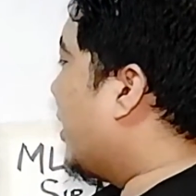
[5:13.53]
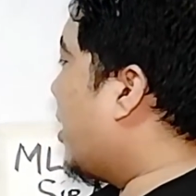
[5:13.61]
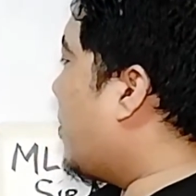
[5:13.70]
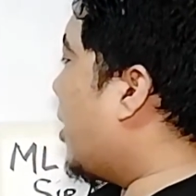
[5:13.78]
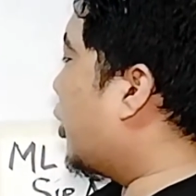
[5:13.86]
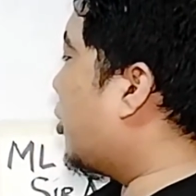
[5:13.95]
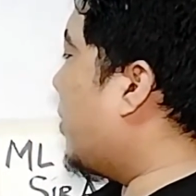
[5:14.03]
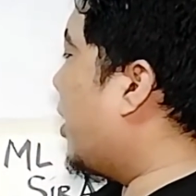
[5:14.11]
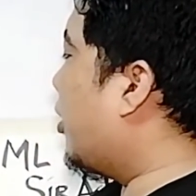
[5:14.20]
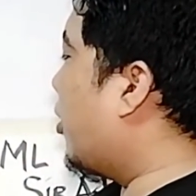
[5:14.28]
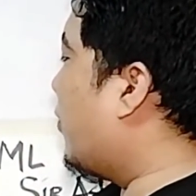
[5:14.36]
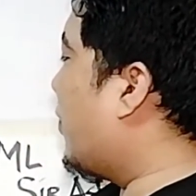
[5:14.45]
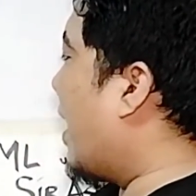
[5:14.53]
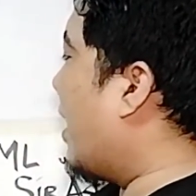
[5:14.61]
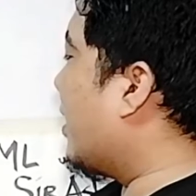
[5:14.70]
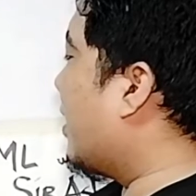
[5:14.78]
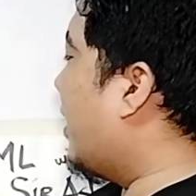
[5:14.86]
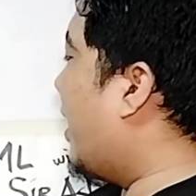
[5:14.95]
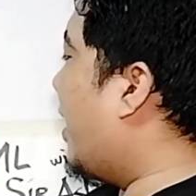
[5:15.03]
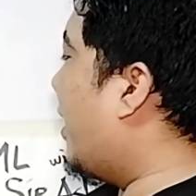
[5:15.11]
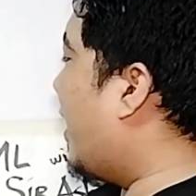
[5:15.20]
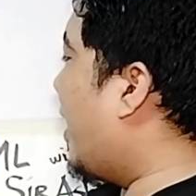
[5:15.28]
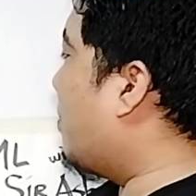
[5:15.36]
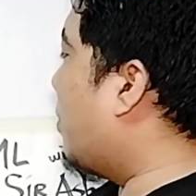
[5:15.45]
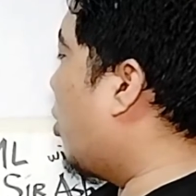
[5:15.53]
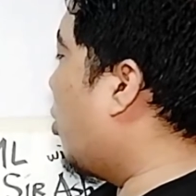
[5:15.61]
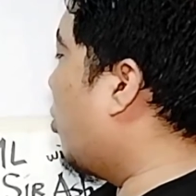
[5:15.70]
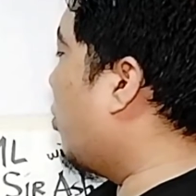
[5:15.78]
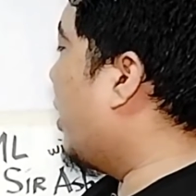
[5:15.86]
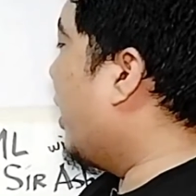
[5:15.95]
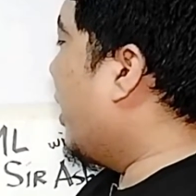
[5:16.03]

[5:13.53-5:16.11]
The measurement of angle LMO